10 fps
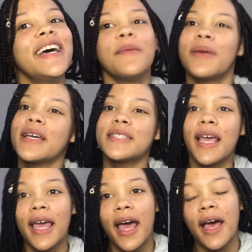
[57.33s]
Because
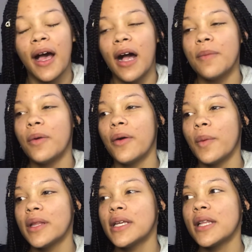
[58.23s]
like um,
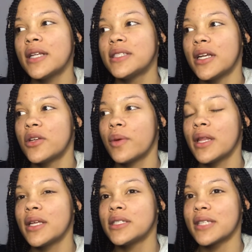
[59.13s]
one thing that
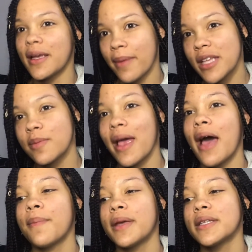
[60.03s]
genuinely just like makes me
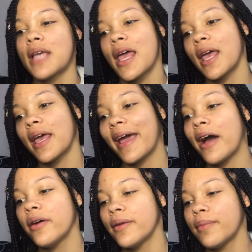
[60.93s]
happy is hanging
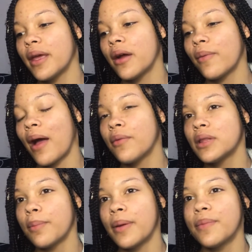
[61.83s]
out and being around with
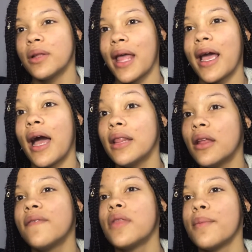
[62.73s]
the people like I love the